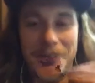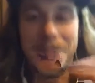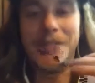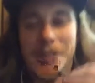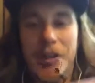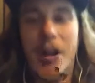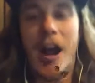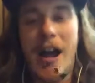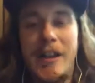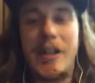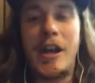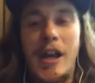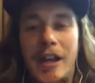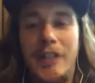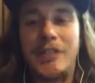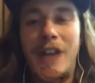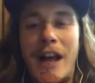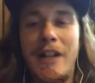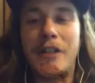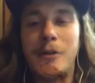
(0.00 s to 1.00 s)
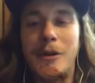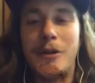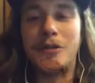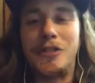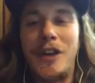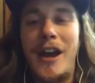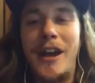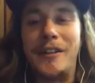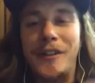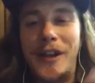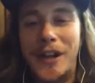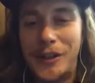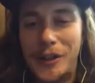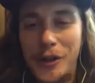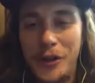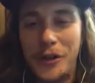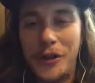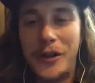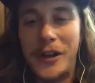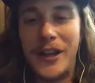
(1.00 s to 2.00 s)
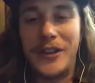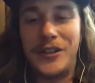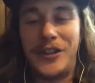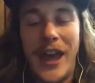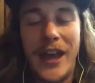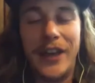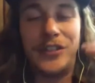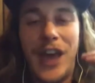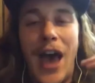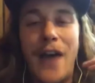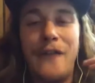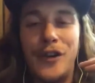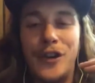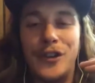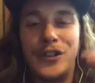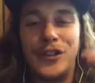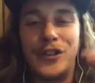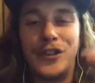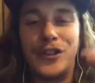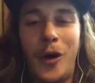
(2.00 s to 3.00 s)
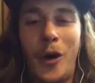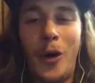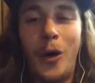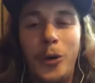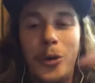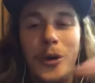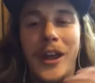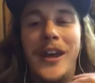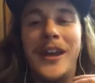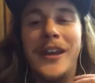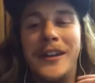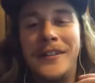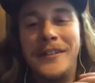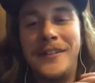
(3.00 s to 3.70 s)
Yeah, I get exactly what you're saying. Like it takes effort to hold in